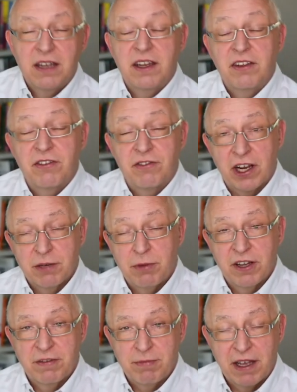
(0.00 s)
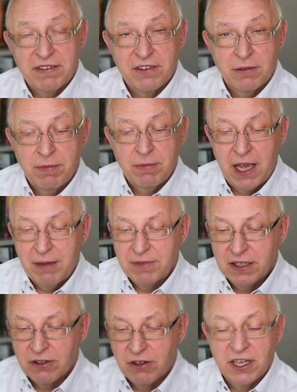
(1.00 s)
Destructor bodies must not be
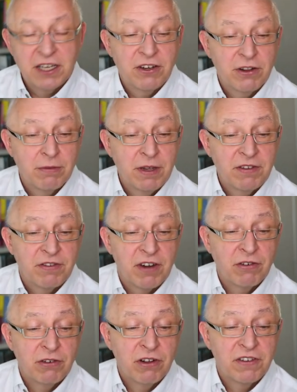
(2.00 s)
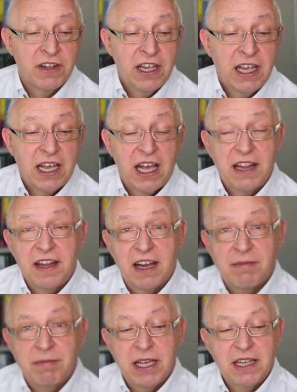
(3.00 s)
empty according to the MISRA rules, and
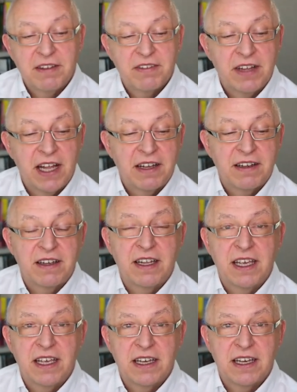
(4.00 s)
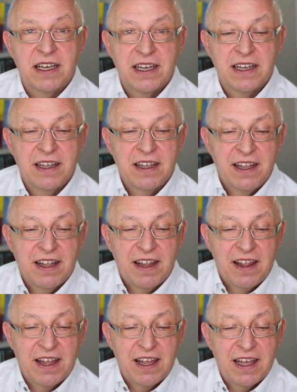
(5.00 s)
that means that you
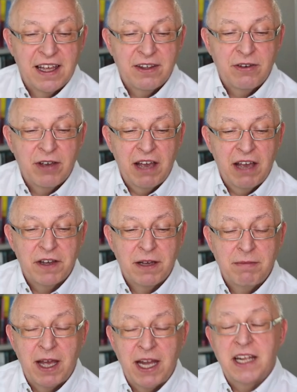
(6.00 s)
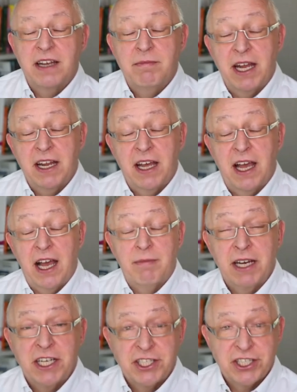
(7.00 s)
are
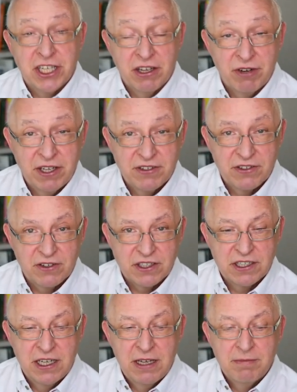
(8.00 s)
managing a resource.